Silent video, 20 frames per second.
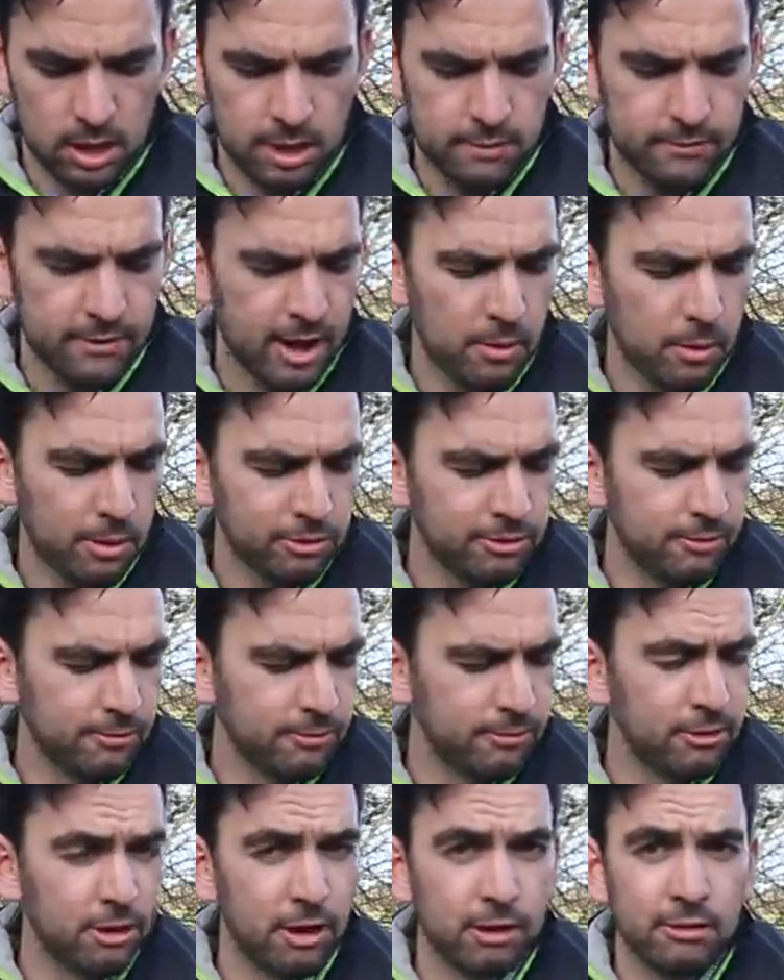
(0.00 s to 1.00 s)
if I
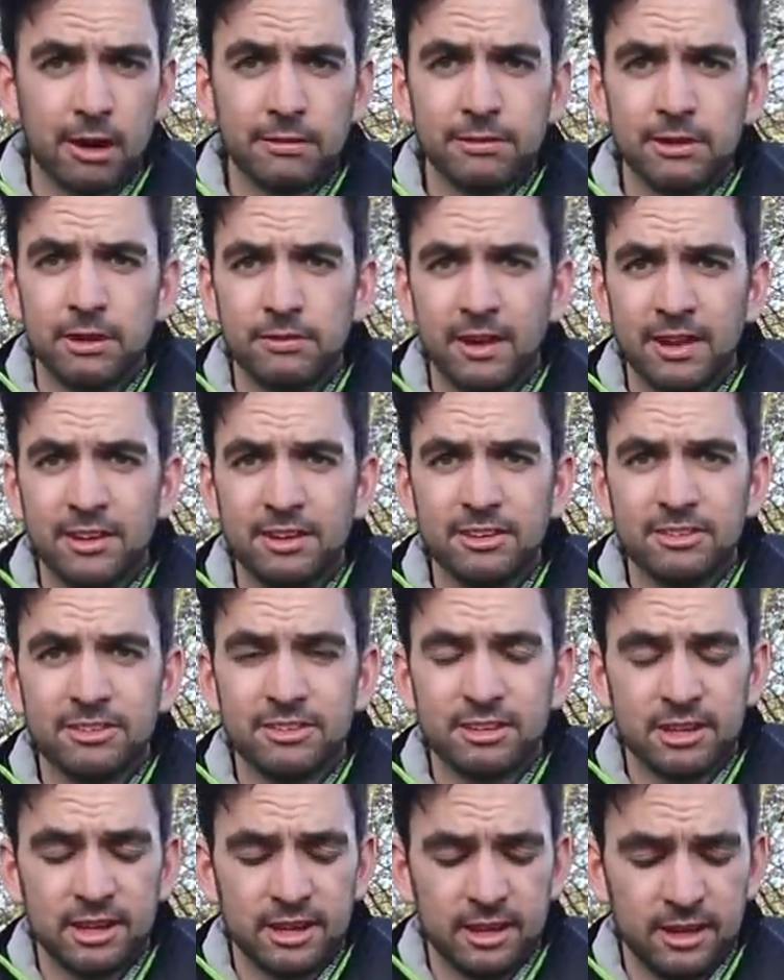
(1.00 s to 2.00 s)
wasn't photographing
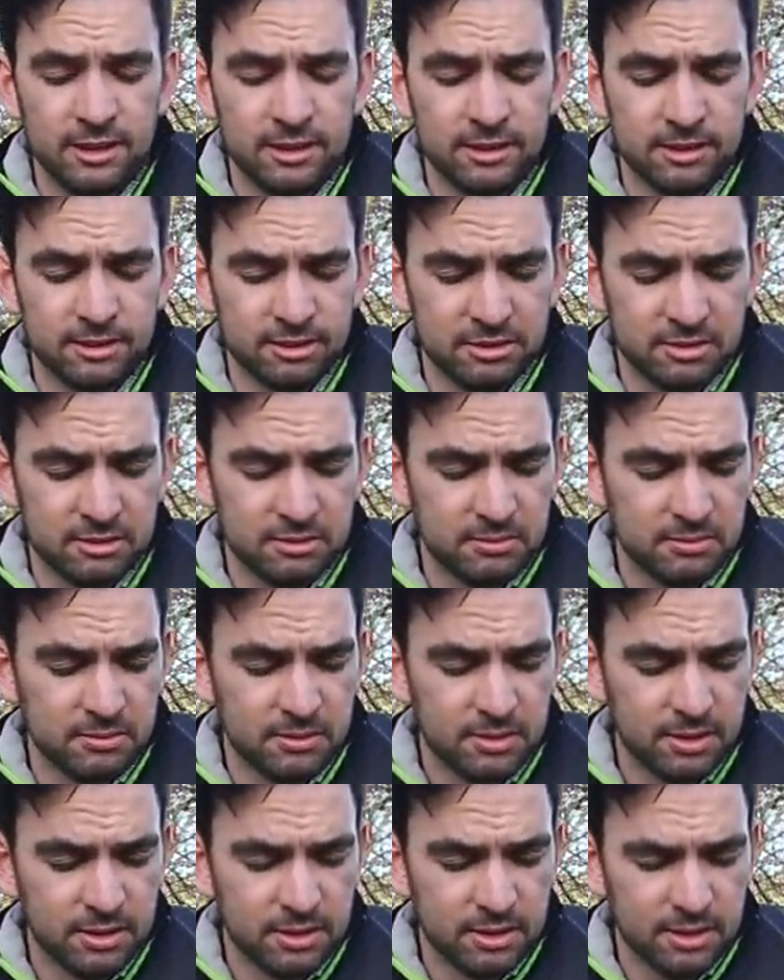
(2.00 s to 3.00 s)
events and
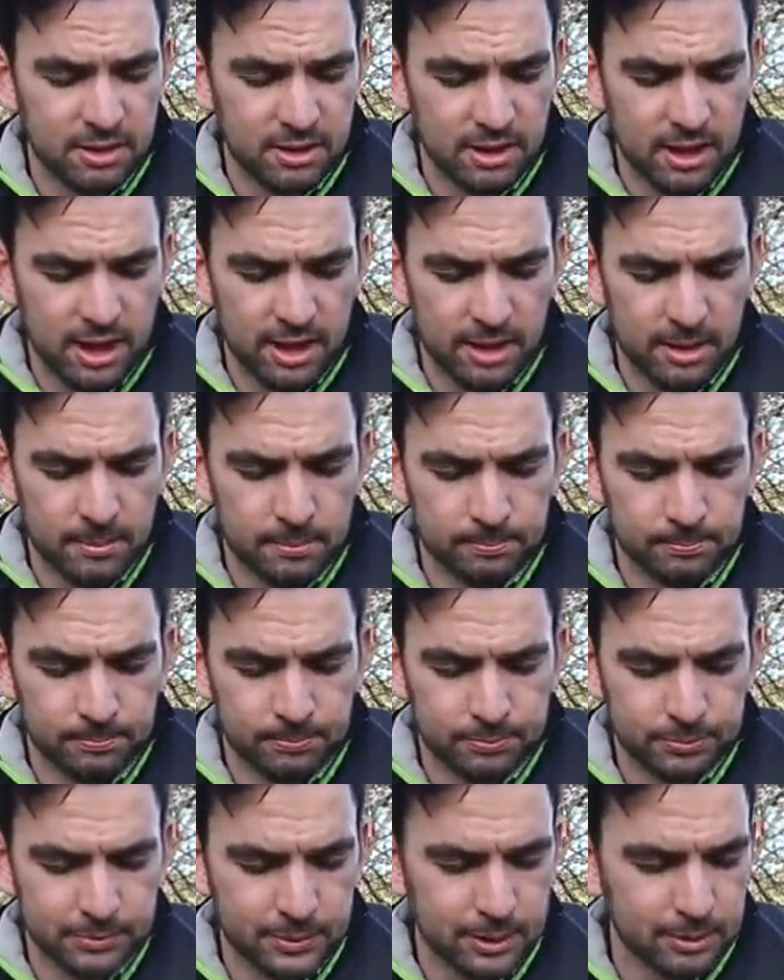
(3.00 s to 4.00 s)
um,
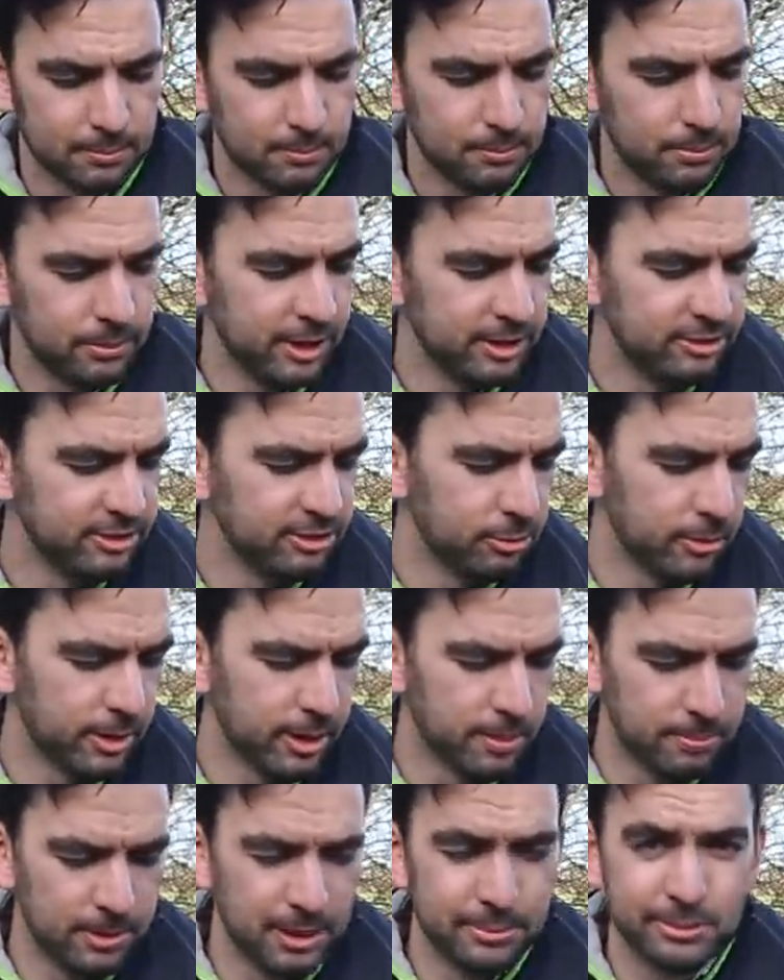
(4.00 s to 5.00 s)
places
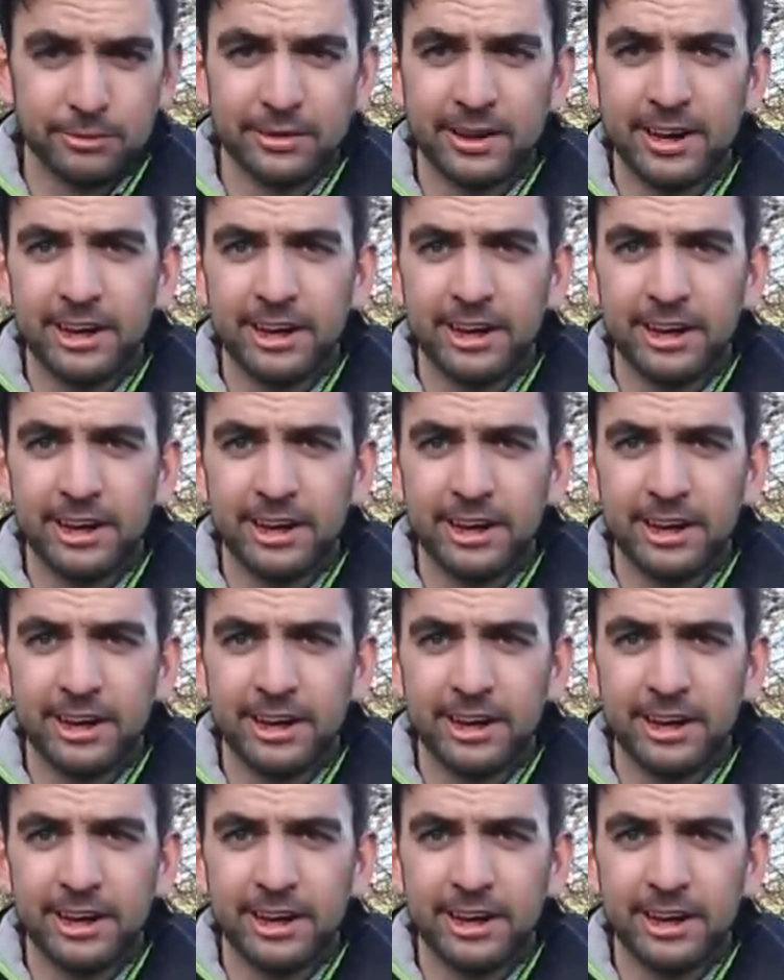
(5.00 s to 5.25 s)
where people have